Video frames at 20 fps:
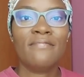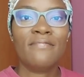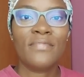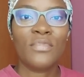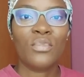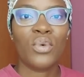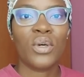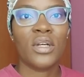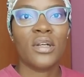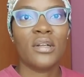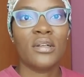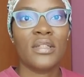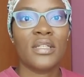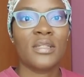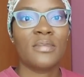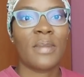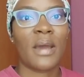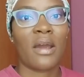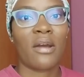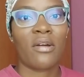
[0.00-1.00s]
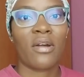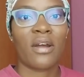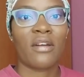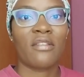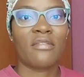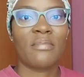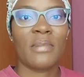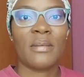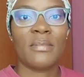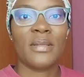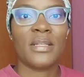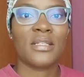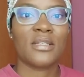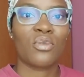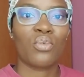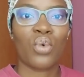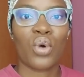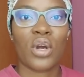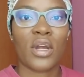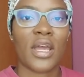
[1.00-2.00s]
well, this paragraph maybe doesn't
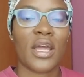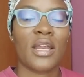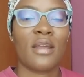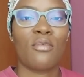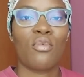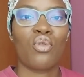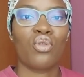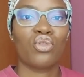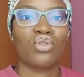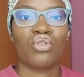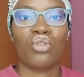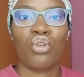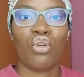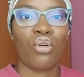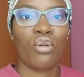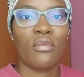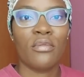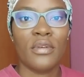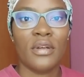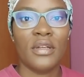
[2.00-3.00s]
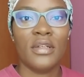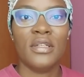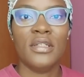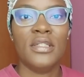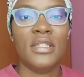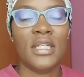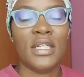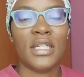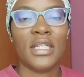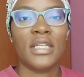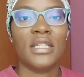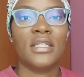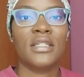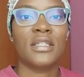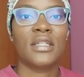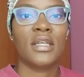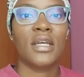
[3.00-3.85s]
work anymore, so delete.